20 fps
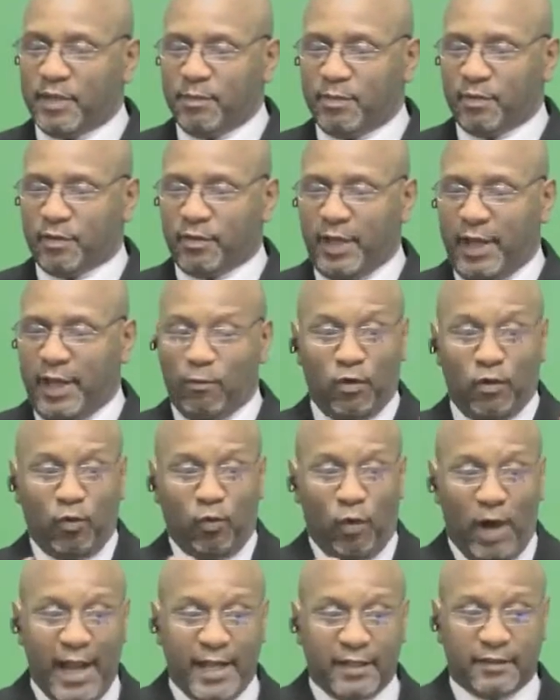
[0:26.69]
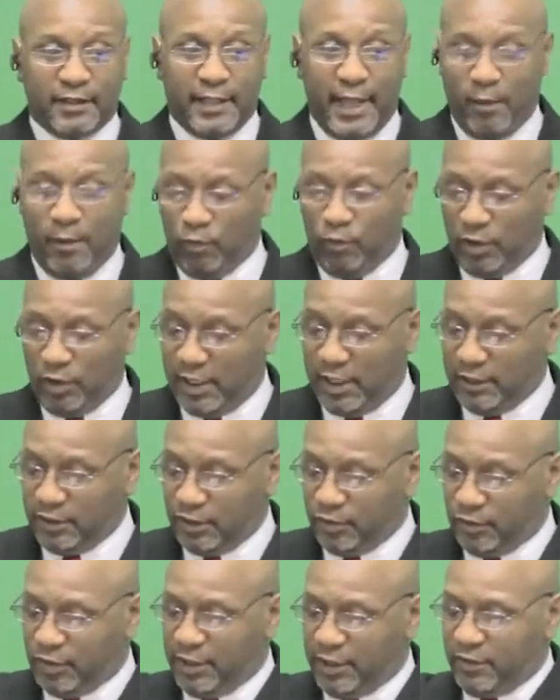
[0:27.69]
people that were white that were
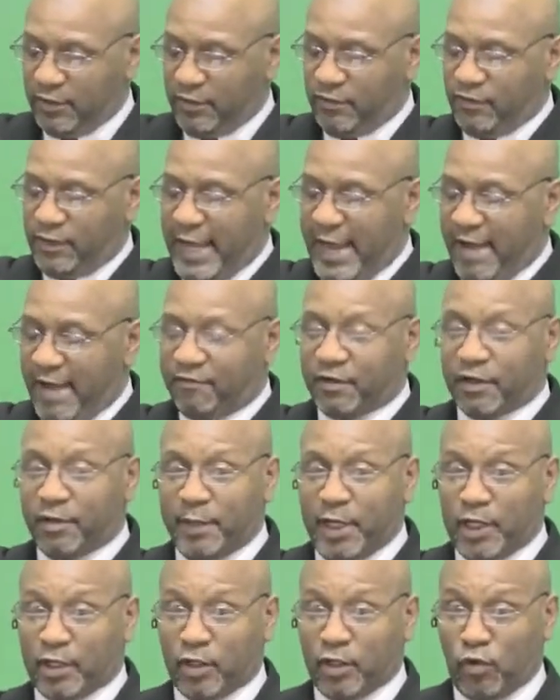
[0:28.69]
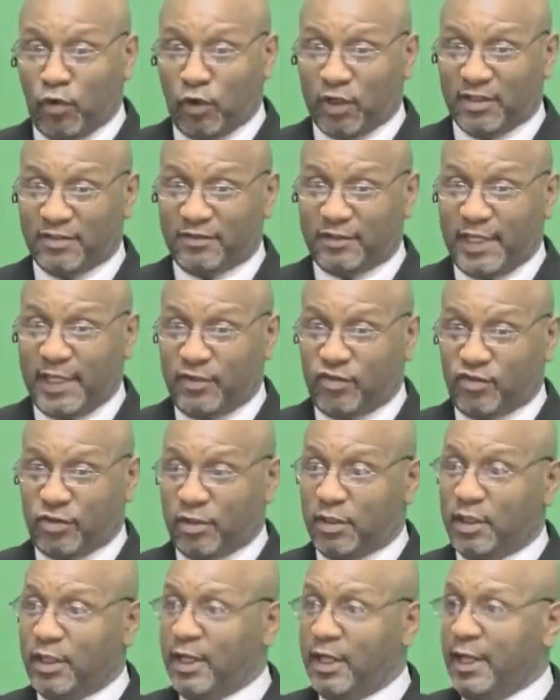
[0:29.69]
under his African-American
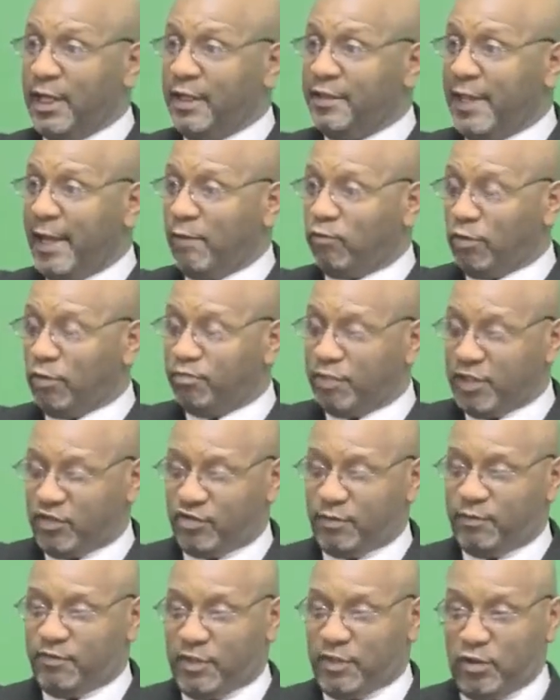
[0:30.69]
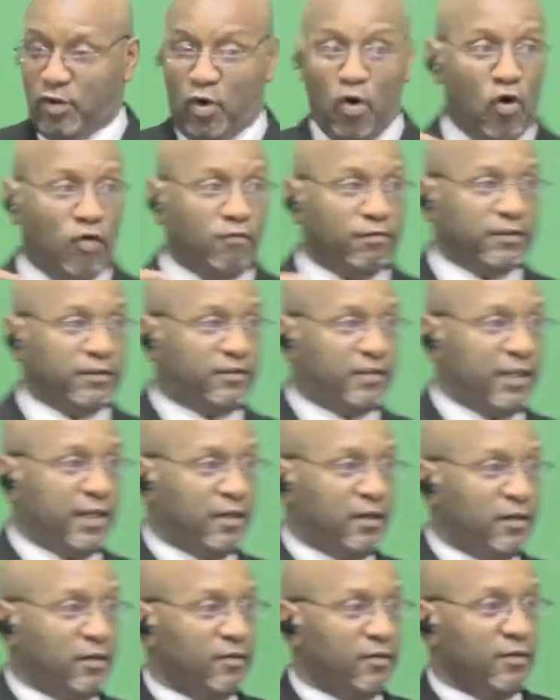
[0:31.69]
organization, right, that were bishops and
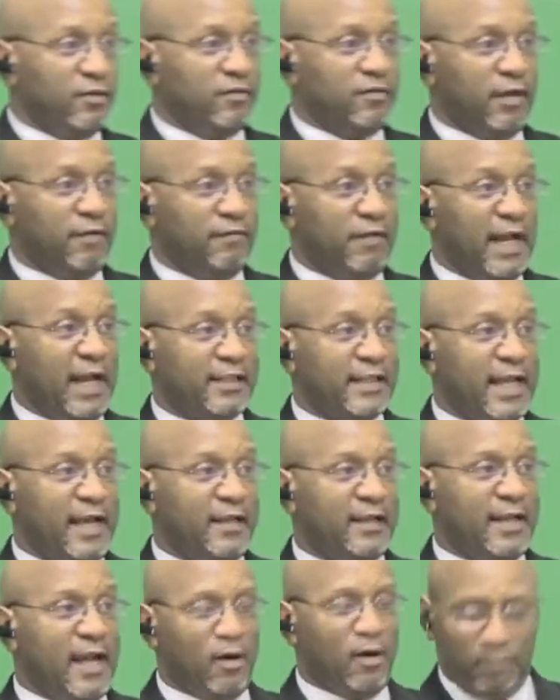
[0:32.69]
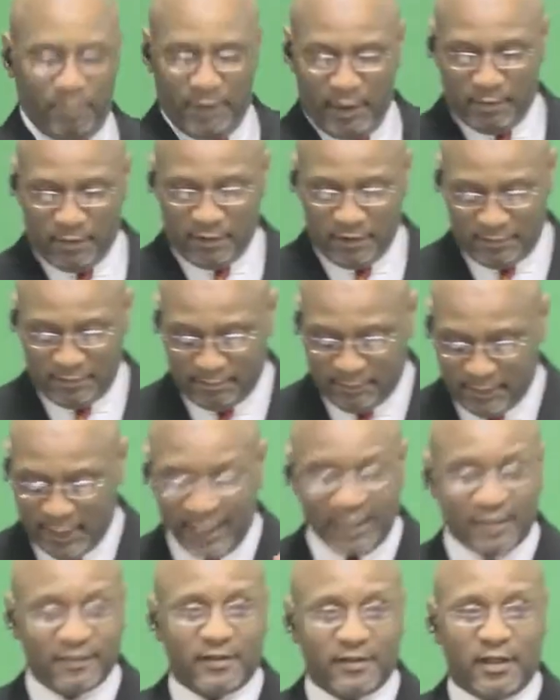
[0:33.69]
overseers and stuff like that. Now remember,
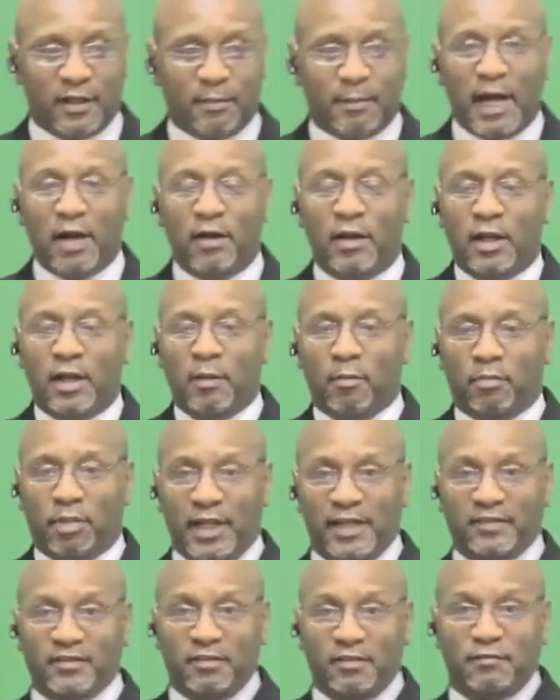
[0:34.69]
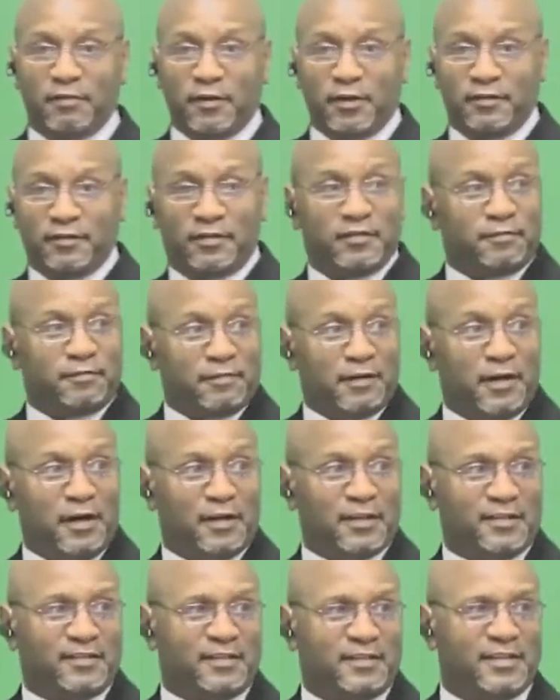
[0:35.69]
like I said about Plessy versus
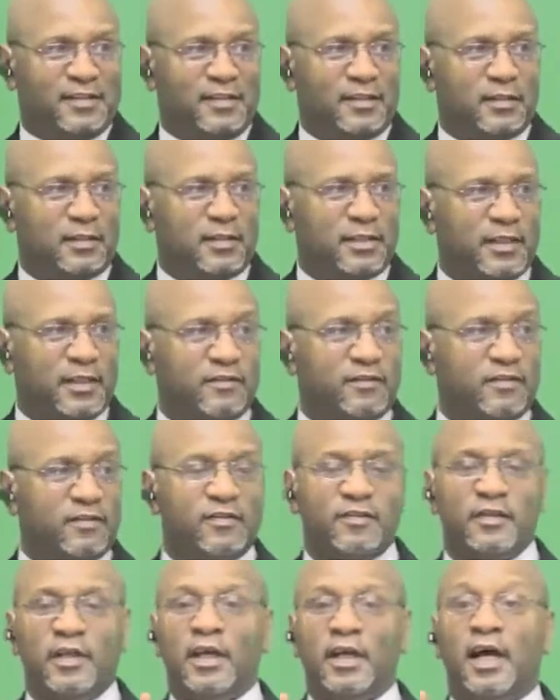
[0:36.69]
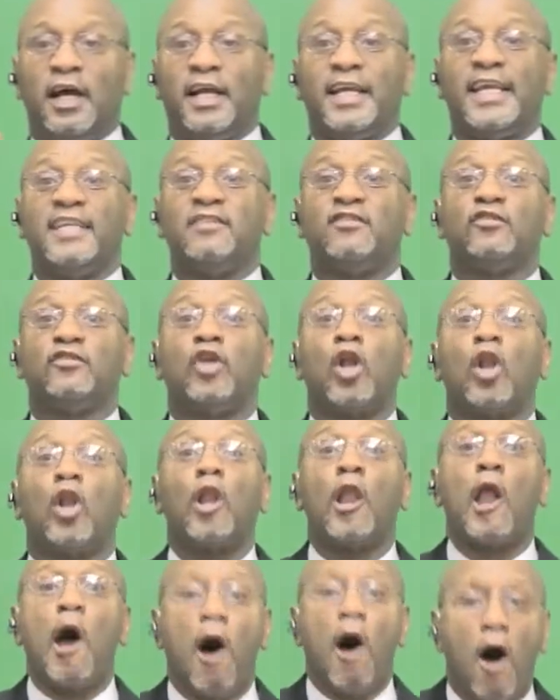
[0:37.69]
Ferguson, this is against the
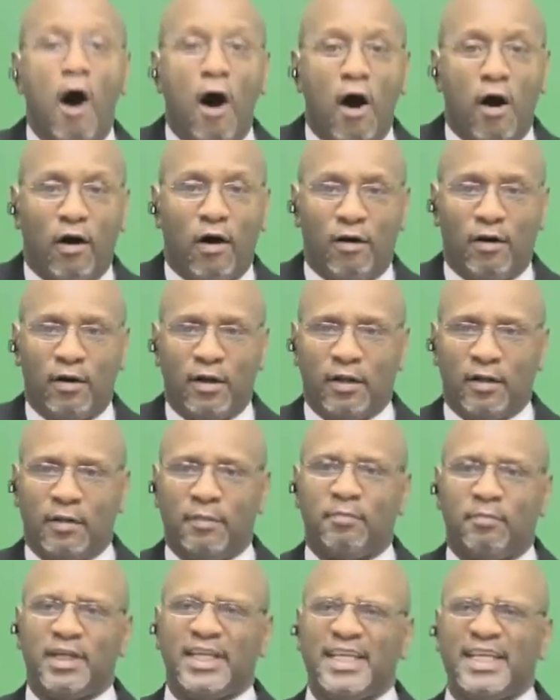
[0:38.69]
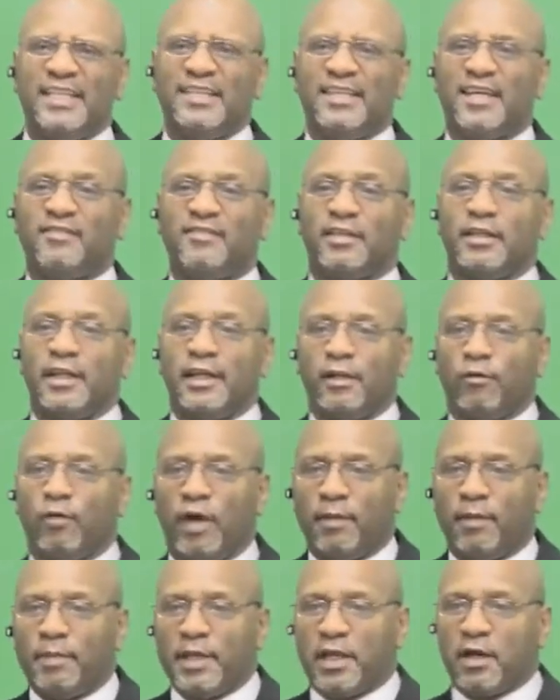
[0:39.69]
law, but he does it
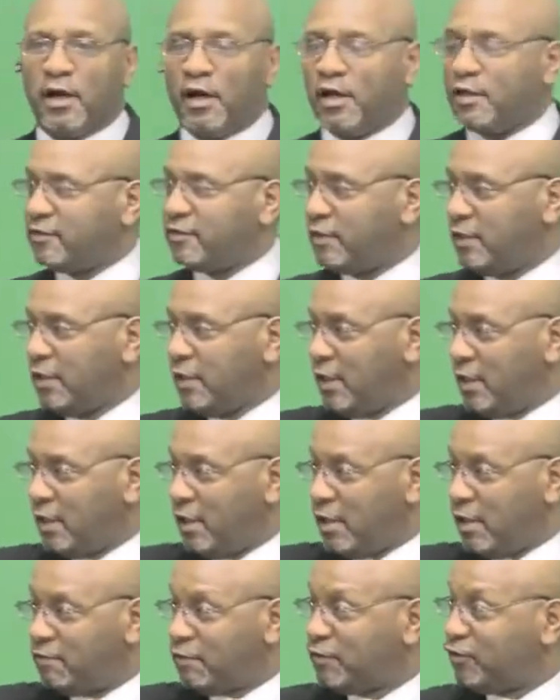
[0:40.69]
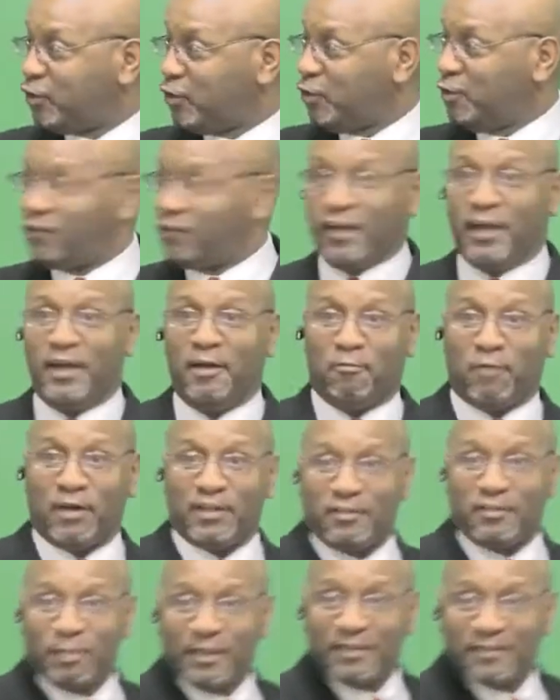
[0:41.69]
anyway because of Azusa and
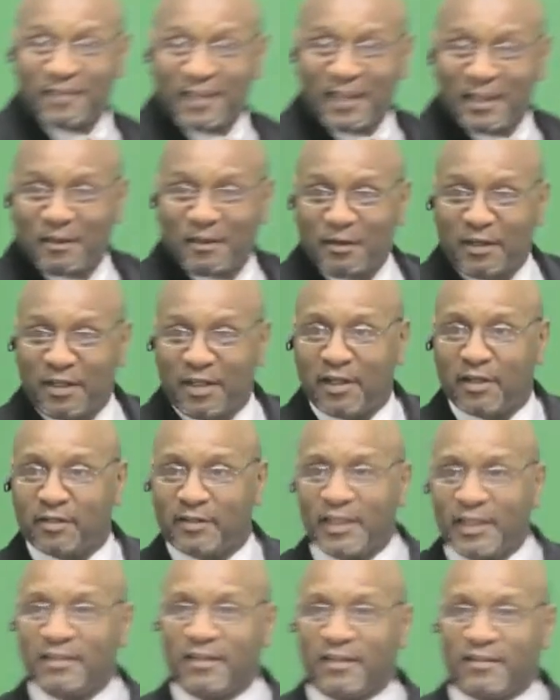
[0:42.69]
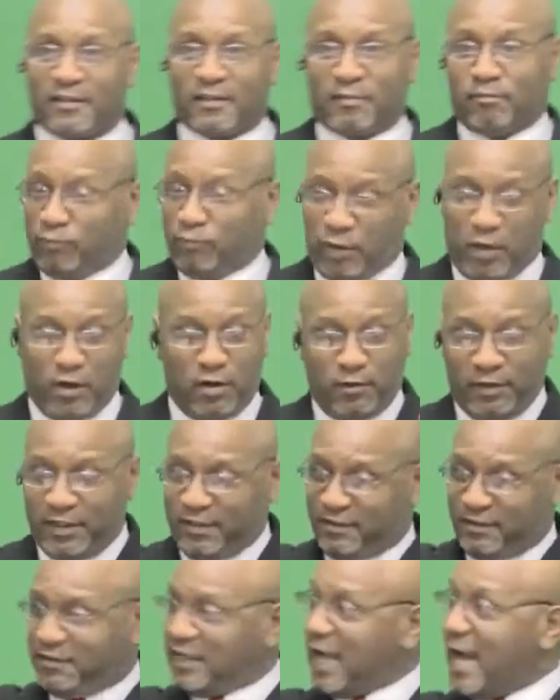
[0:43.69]
what he's been seeing through the years. He just, no,
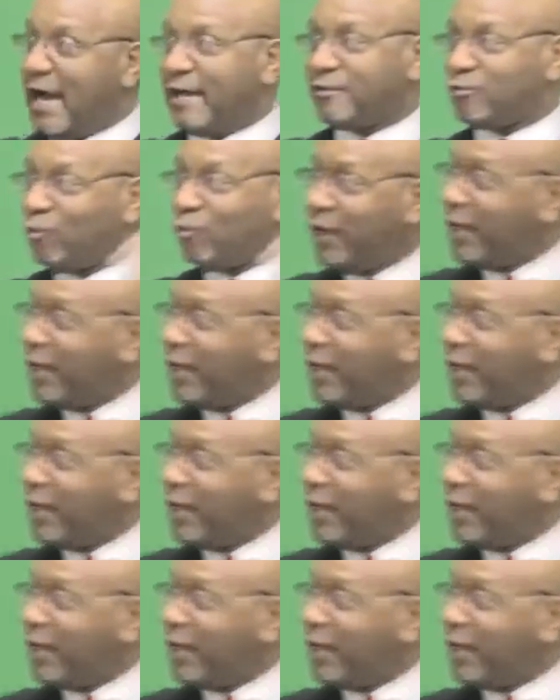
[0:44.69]
this is God's